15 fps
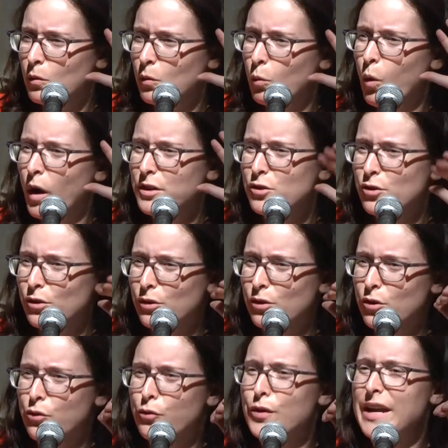what you're
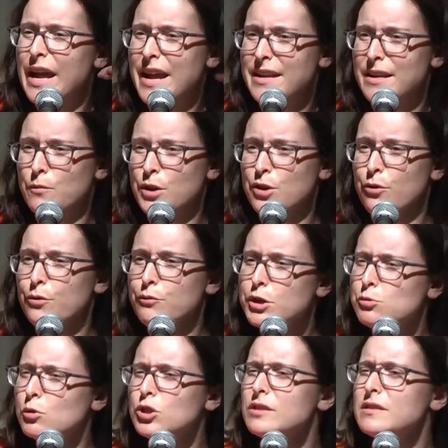creating when you're in
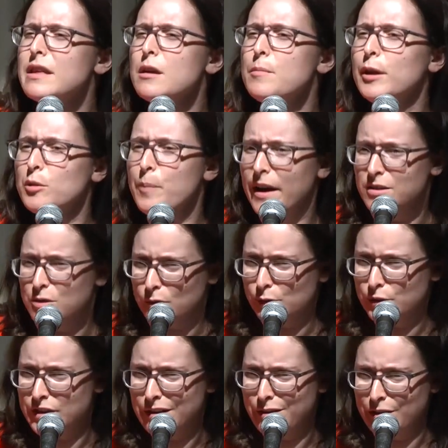ritual, just think about the Passover
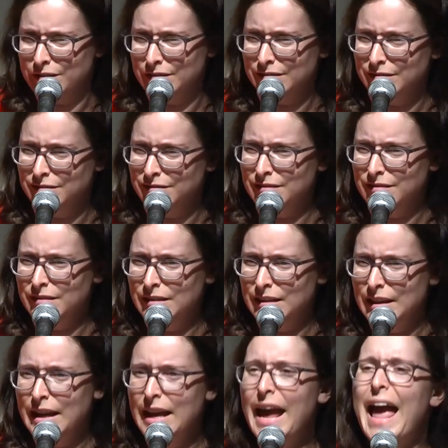Seder.
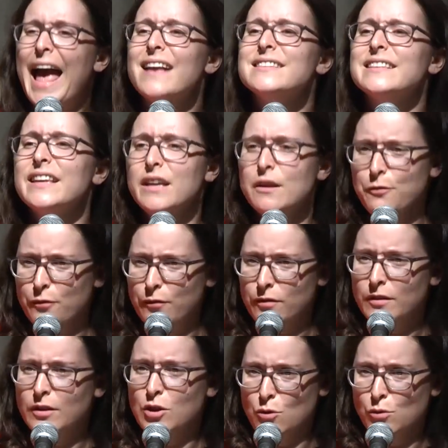As if
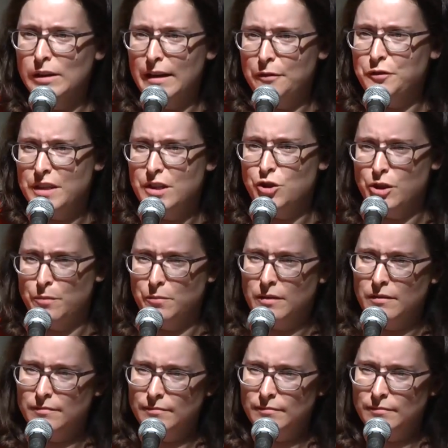you left Egypt.